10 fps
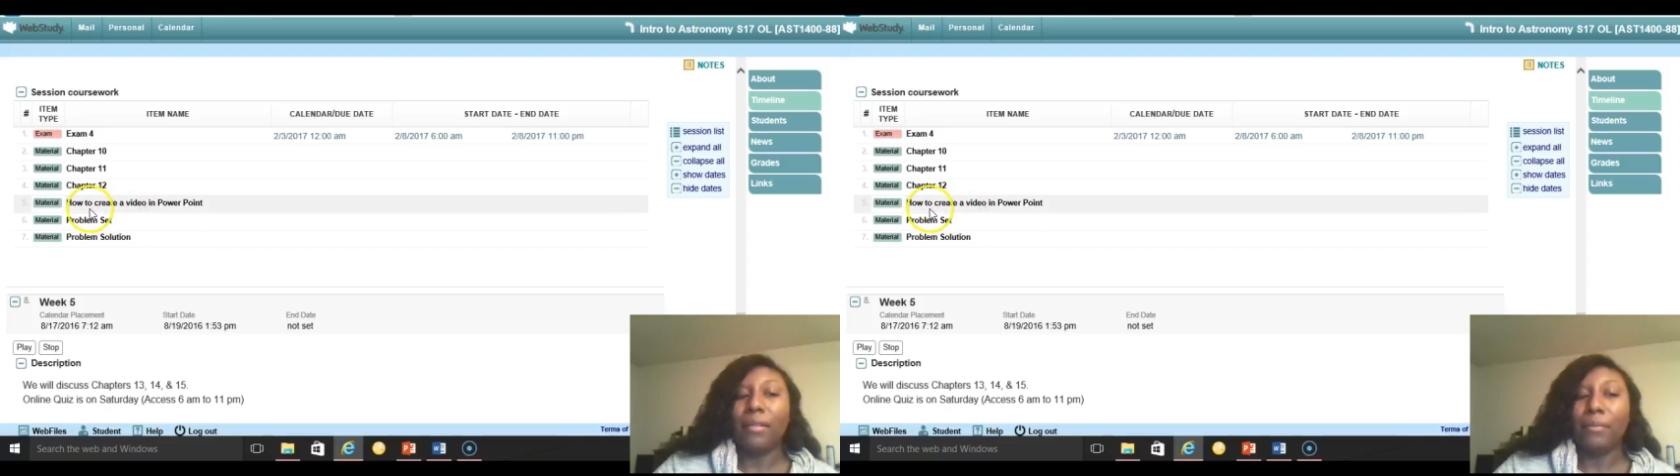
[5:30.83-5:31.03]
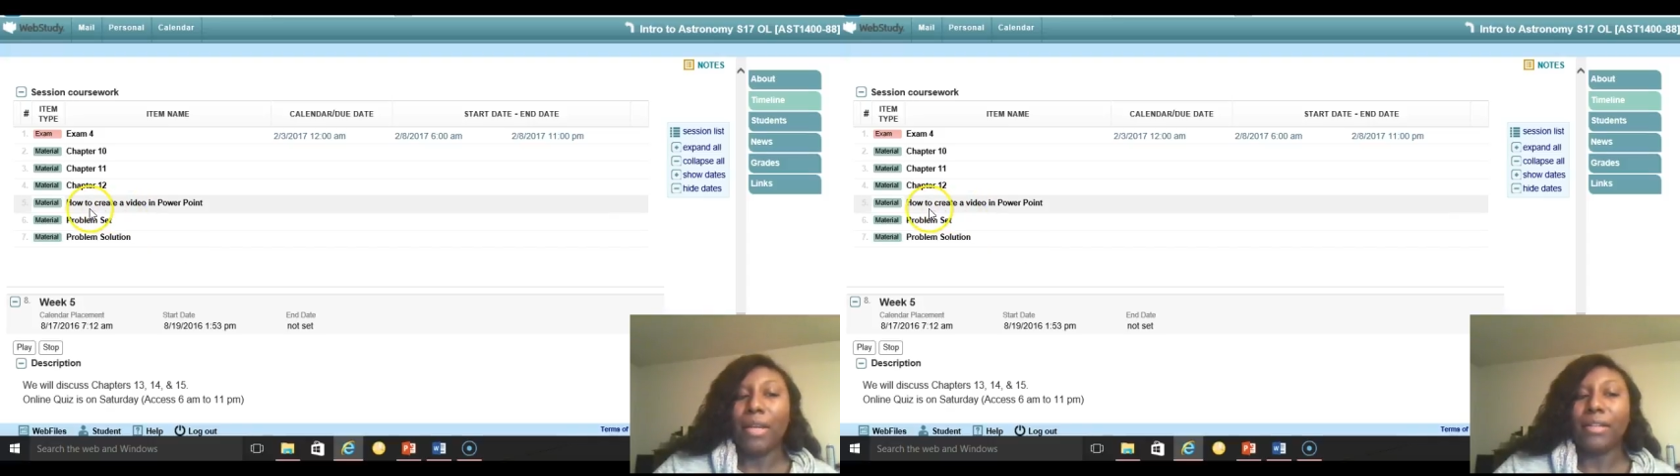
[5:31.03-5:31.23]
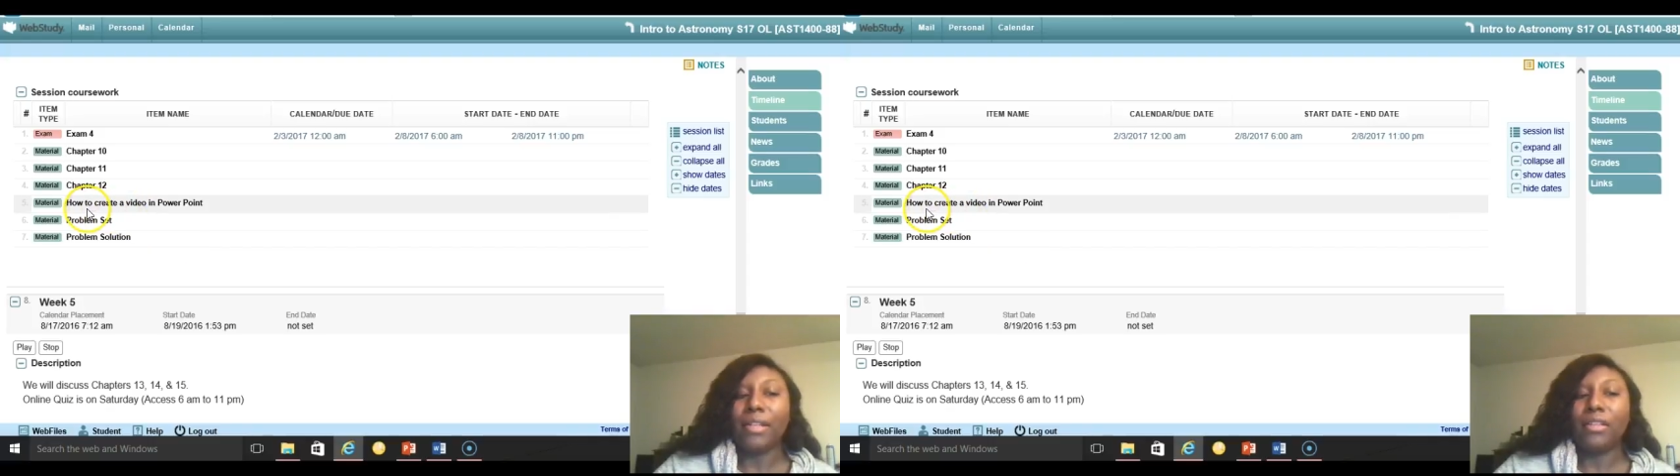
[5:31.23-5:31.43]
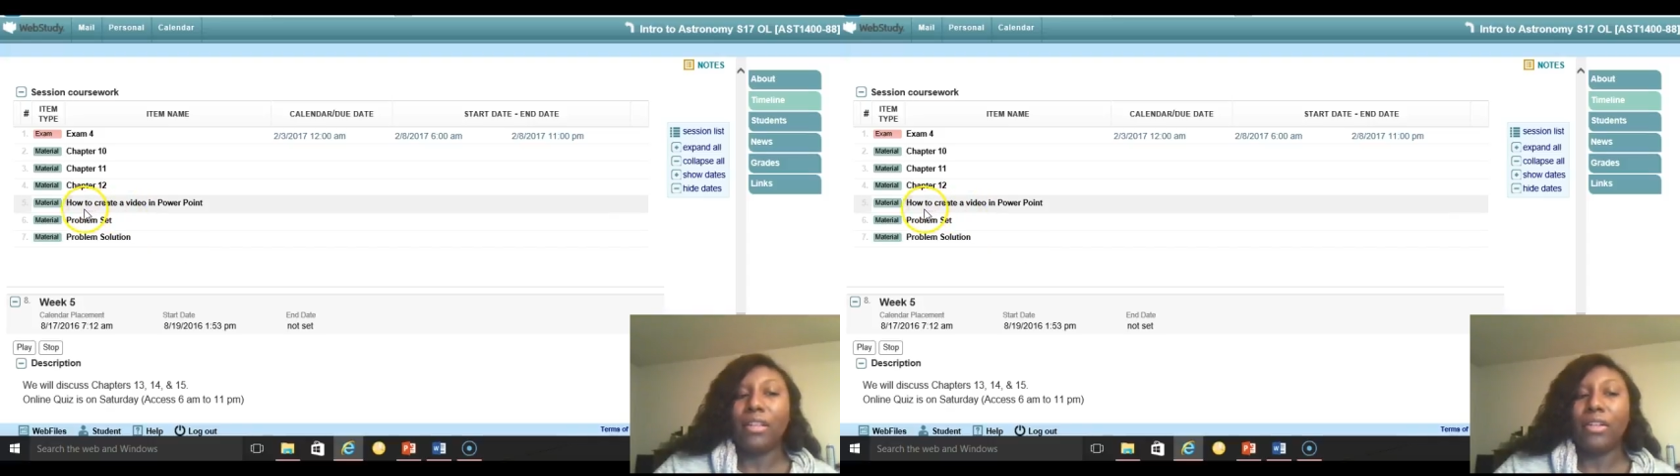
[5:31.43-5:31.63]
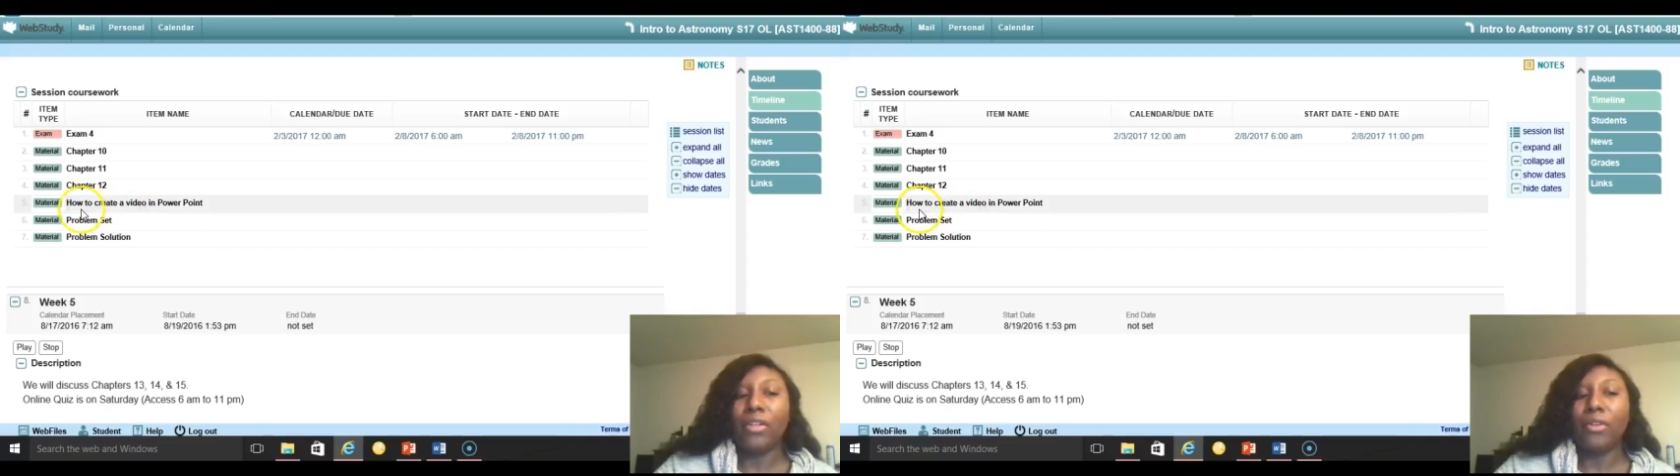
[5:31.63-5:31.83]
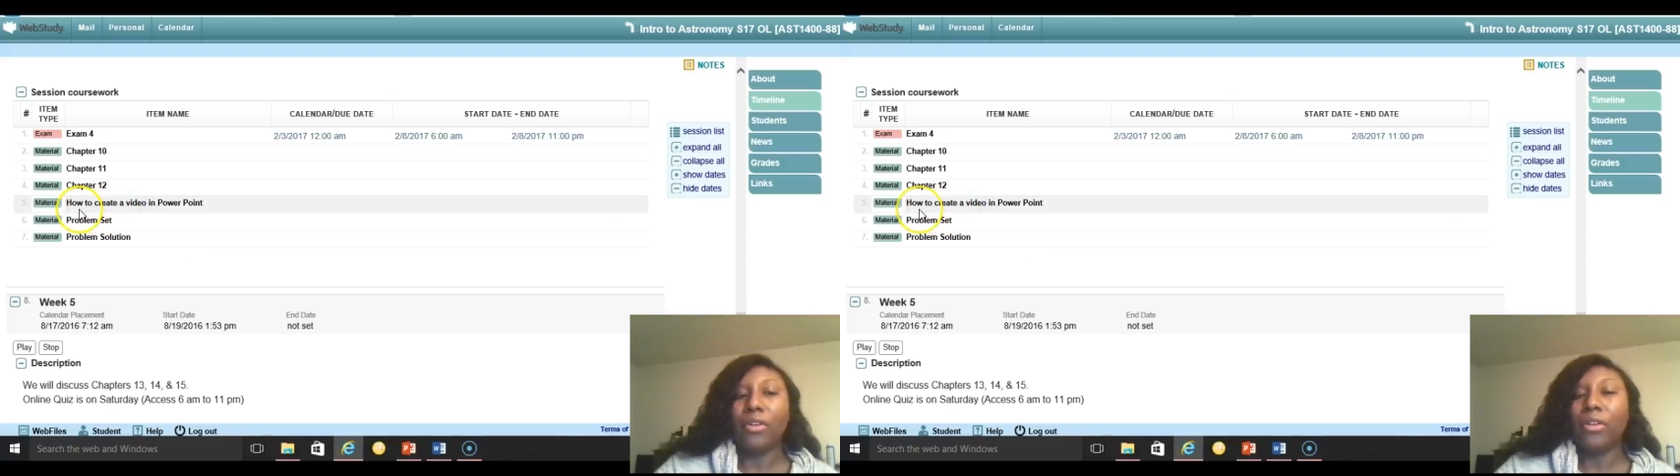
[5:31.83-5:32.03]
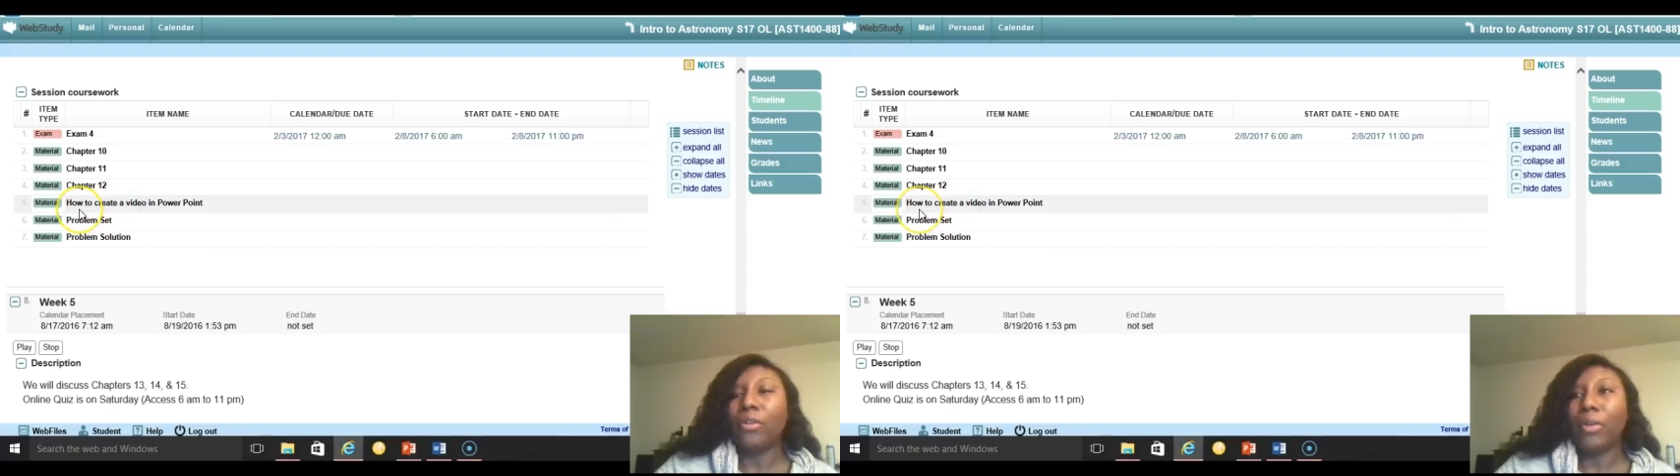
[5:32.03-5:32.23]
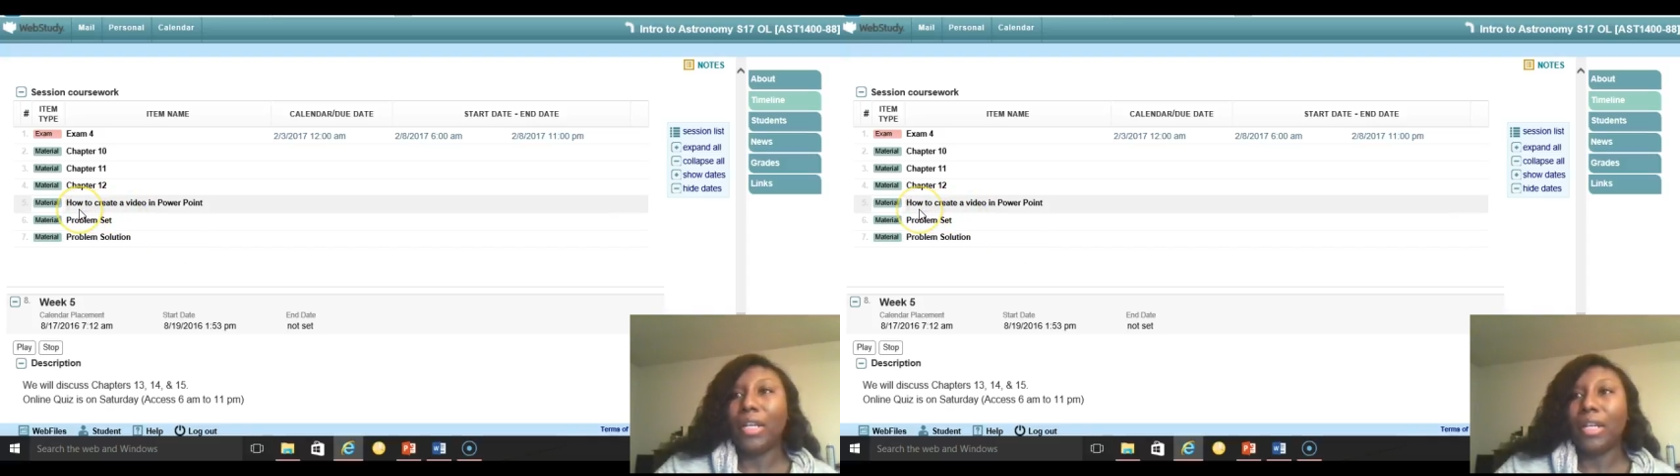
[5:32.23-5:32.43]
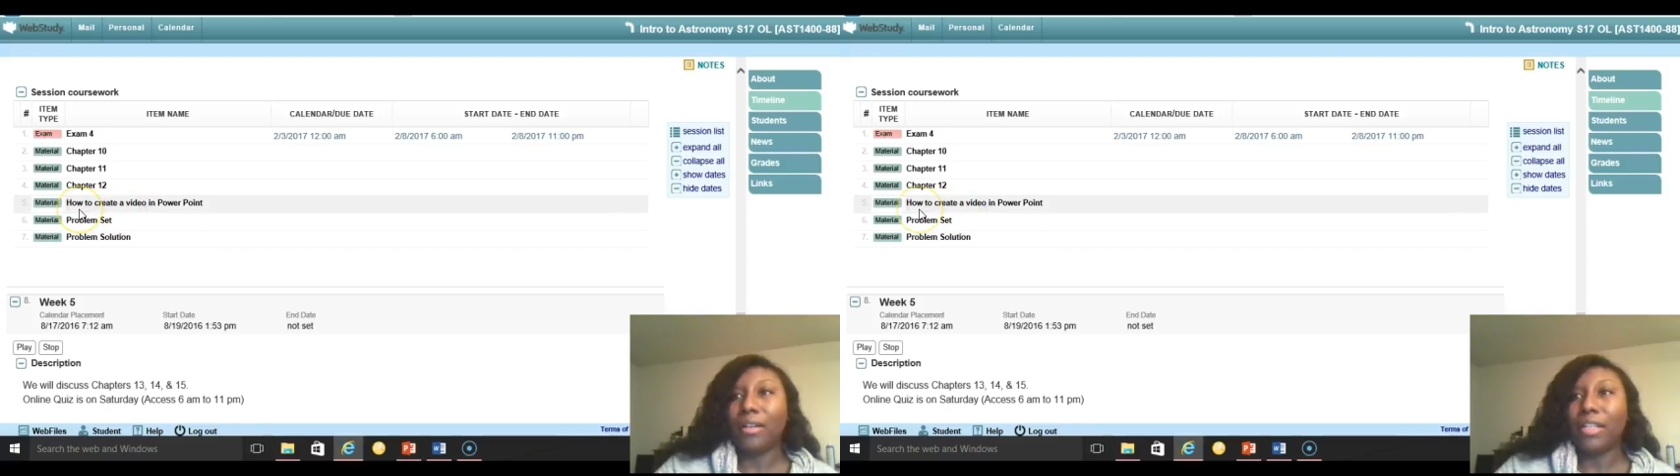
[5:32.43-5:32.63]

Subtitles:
by assisting you creating